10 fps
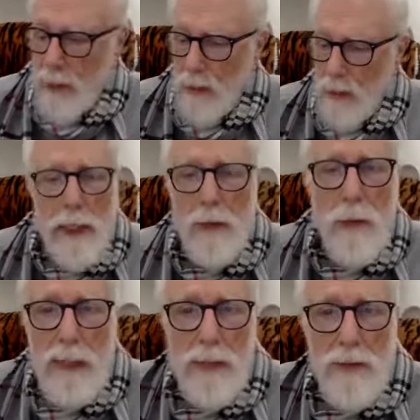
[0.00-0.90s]
Well,
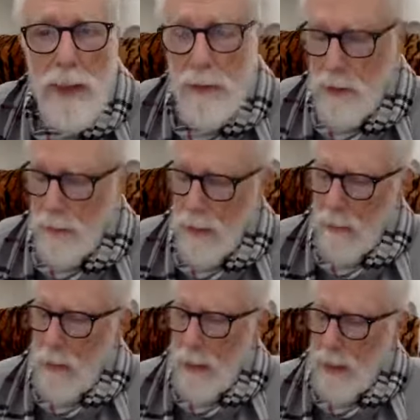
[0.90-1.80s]
anyway, let's let the
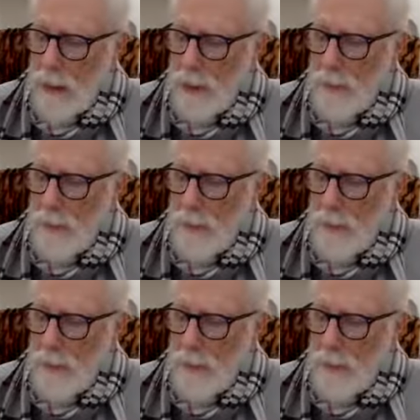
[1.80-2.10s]
rabbi